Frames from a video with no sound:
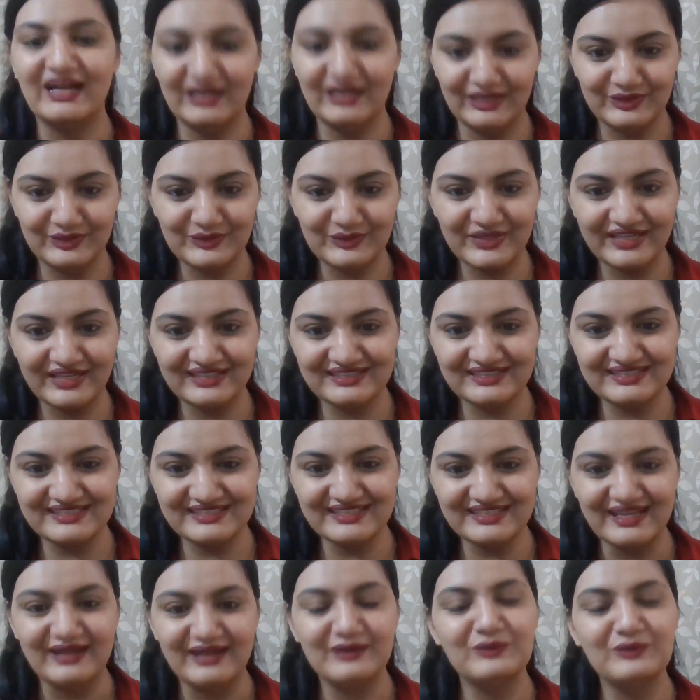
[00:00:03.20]
Hello kids,
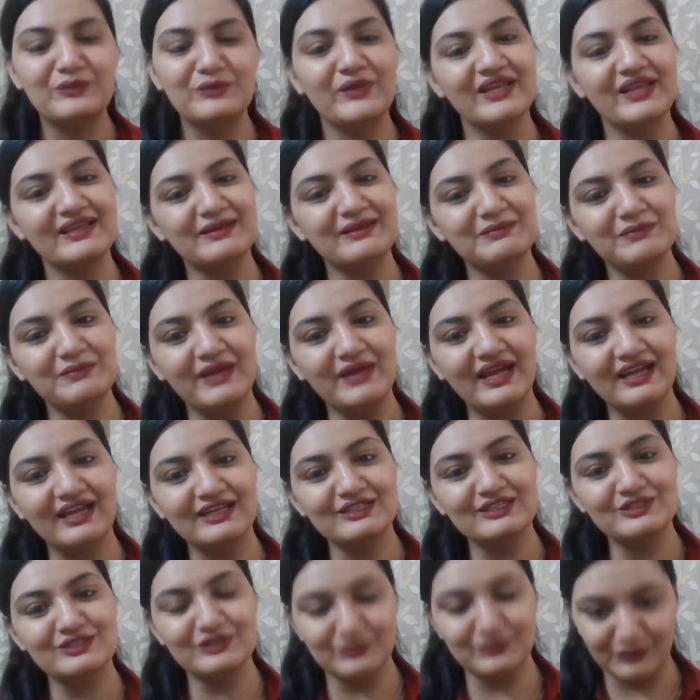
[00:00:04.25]
welcome
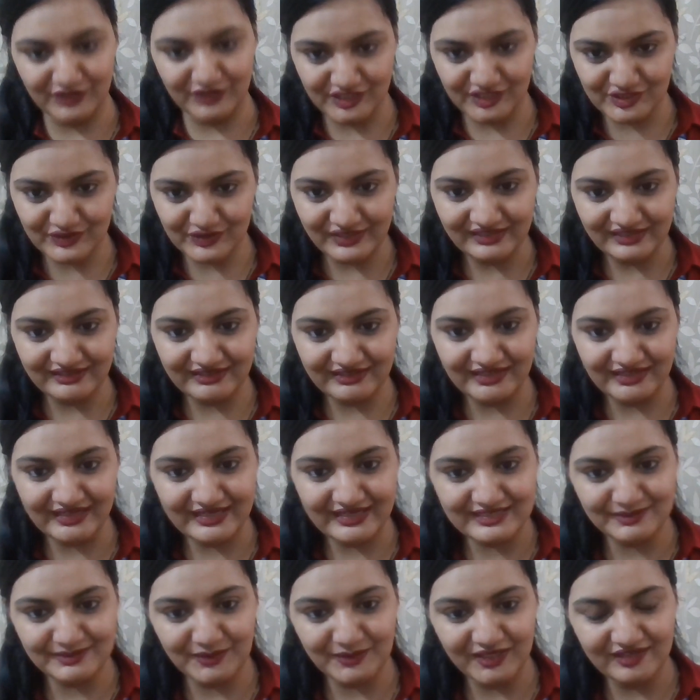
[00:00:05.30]
back to the virtual learning
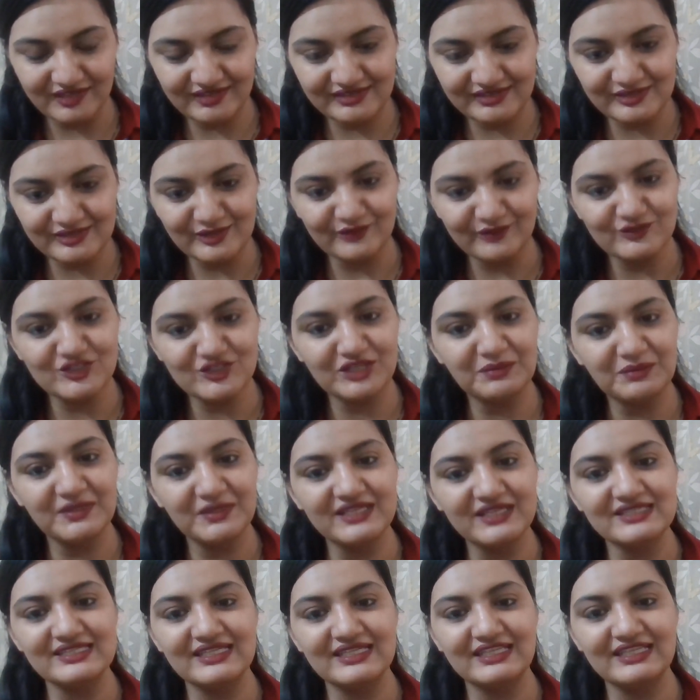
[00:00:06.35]
experience of
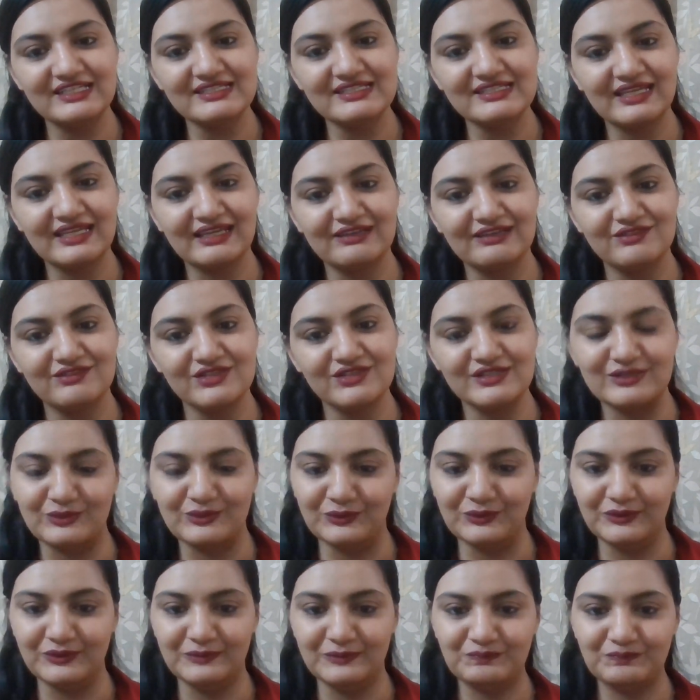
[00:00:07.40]
GBN Senior Secondary
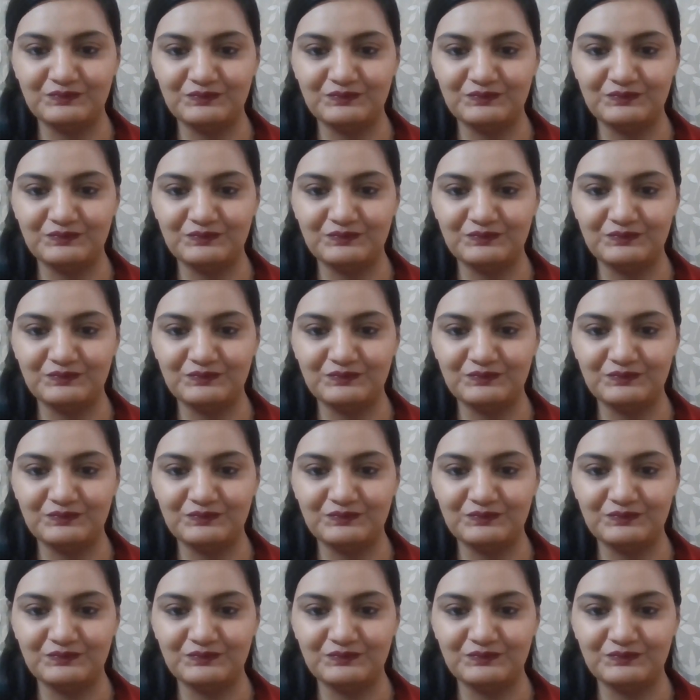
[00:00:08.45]
School.